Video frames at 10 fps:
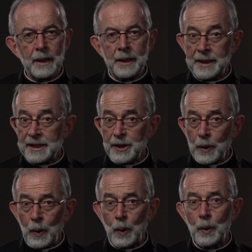It is
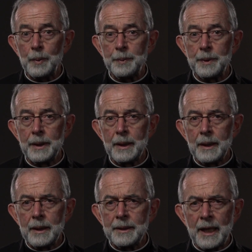hoped
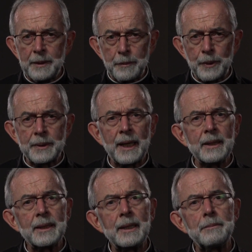that
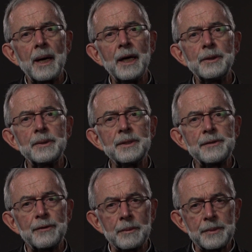protecting minors
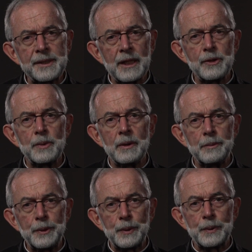from sexual
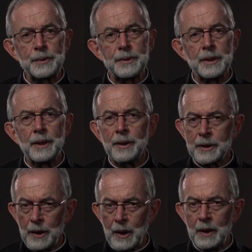abuse, a
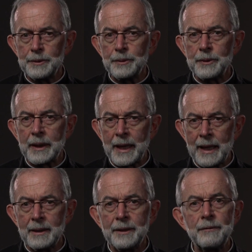call to the
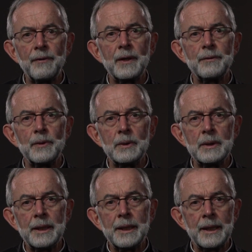Catholic faithful
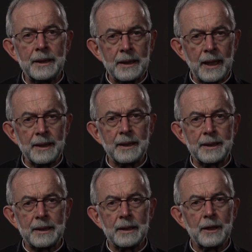in
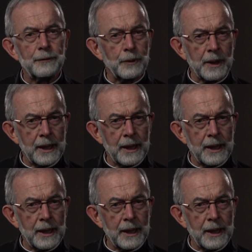Canada for